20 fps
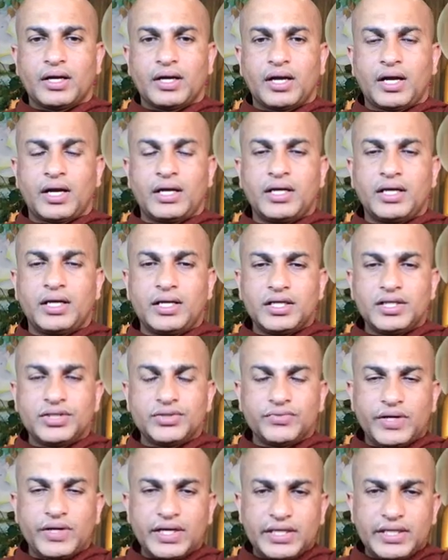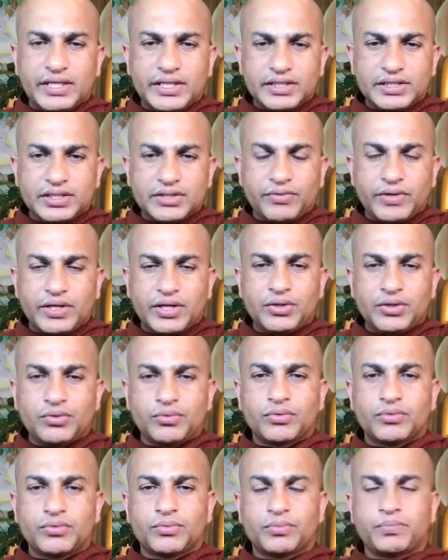and it is very easy when
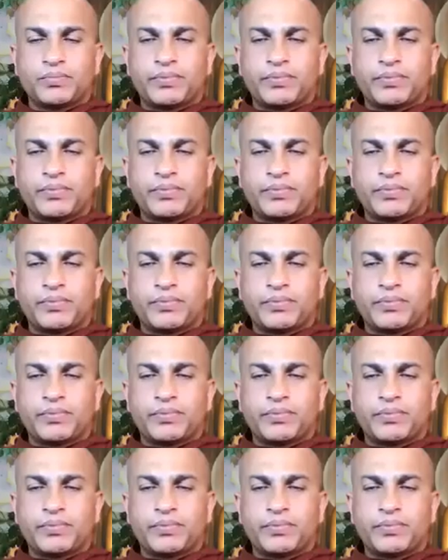you